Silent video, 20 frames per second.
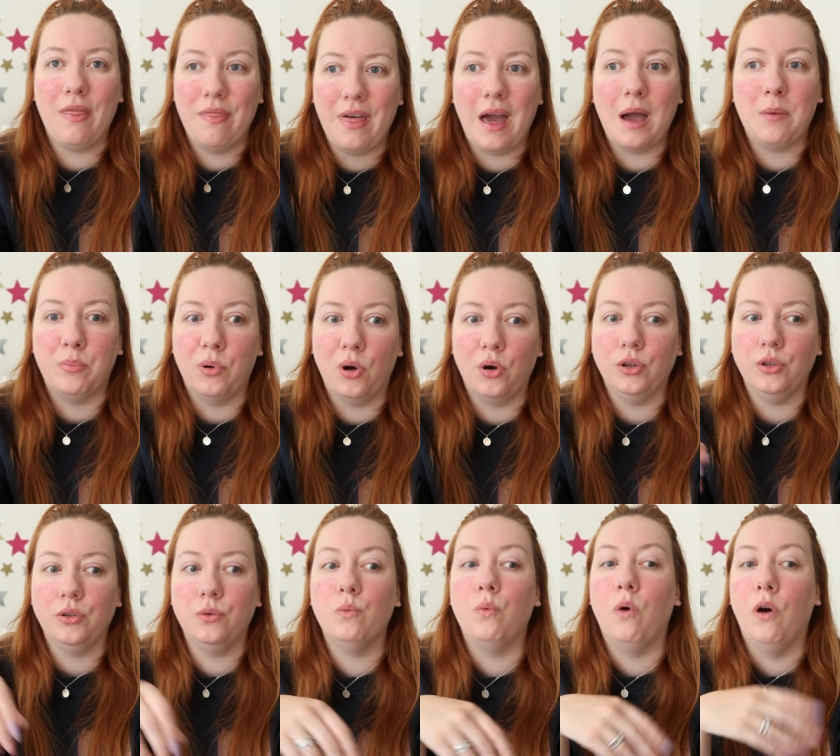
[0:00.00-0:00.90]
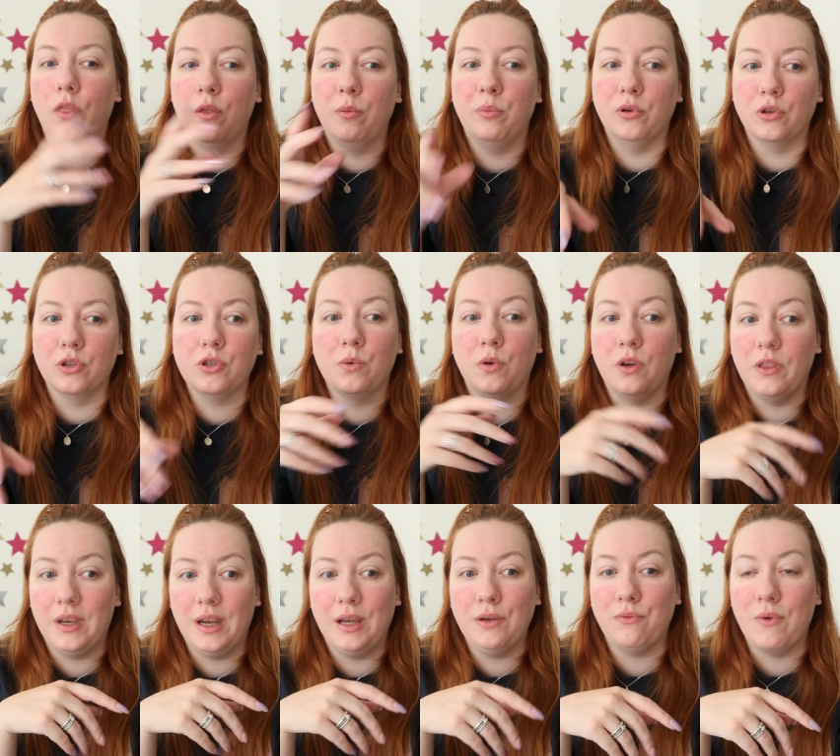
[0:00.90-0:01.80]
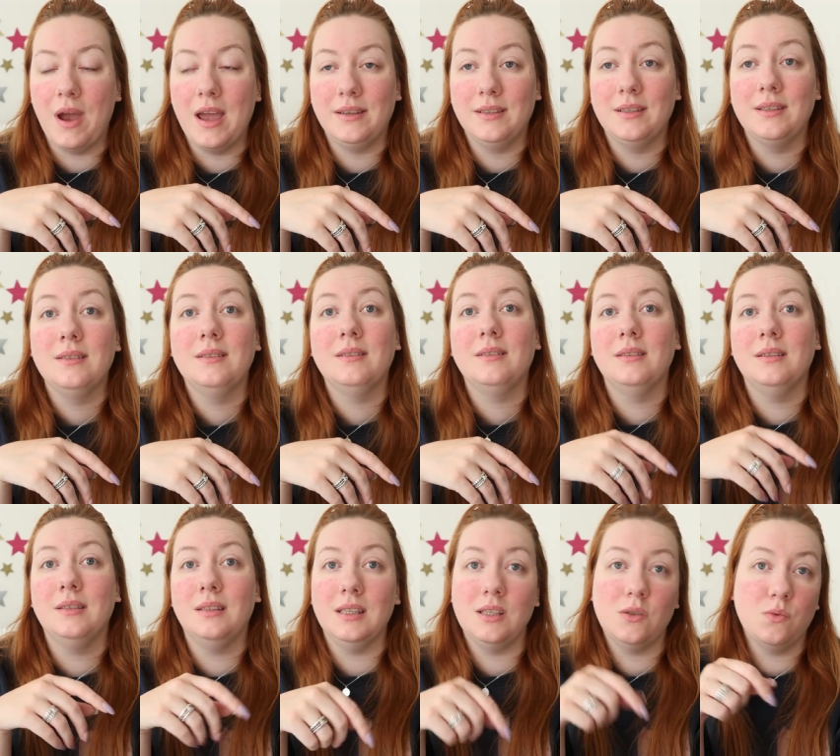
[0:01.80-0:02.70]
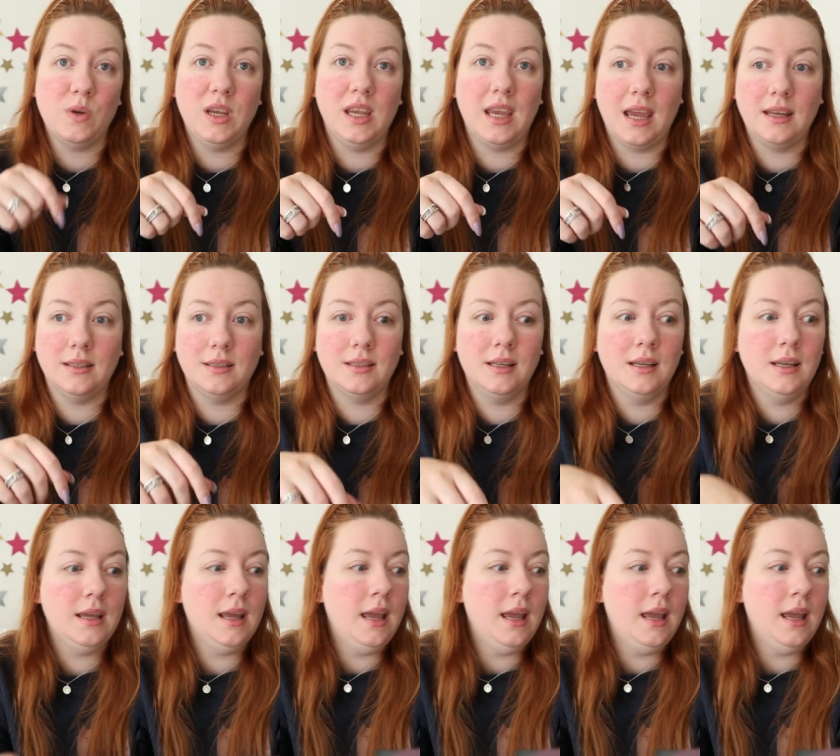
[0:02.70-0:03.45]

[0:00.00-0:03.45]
at that point what the books were that I read this weekend.